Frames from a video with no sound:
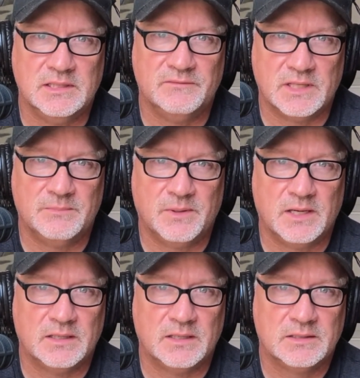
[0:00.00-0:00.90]
evil
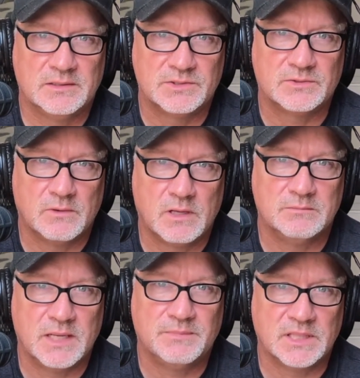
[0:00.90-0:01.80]
empire, the Toronto
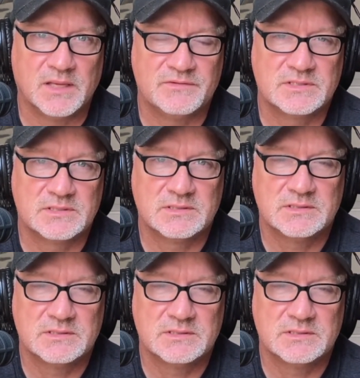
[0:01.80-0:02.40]
Maple Leafs.